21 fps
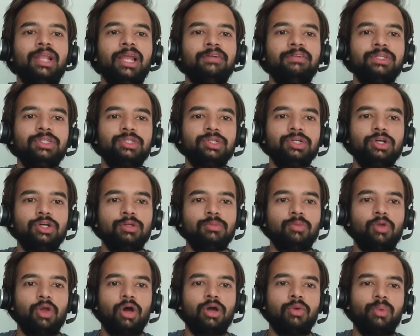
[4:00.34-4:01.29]
a third
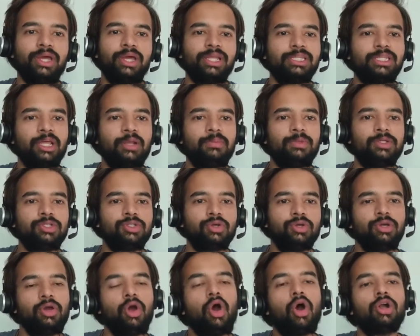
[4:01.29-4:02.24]
block where they'll be
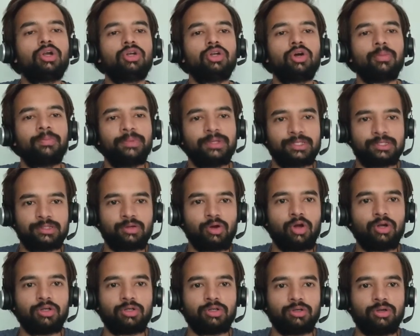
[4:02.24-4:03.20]
showing hot topics,
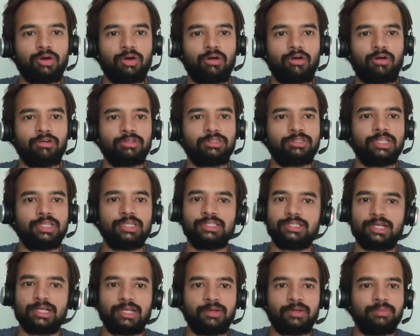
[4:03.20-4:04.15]
hot things
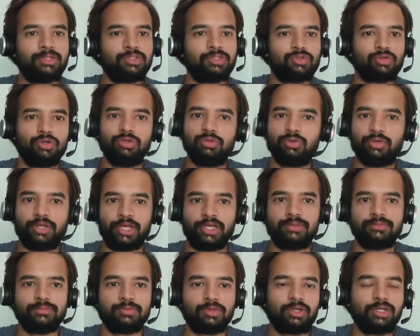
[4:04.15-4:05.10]
that are being sold today.
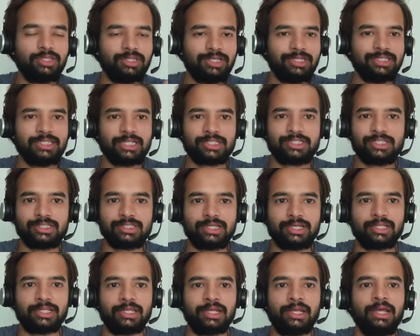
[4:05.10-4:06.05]
Okay, three sections
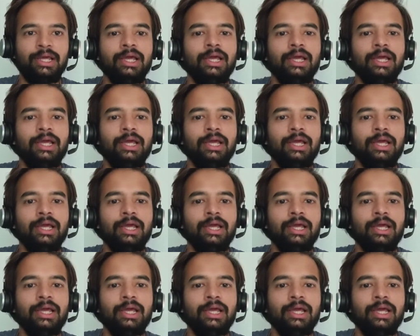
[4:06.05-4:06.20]
are there.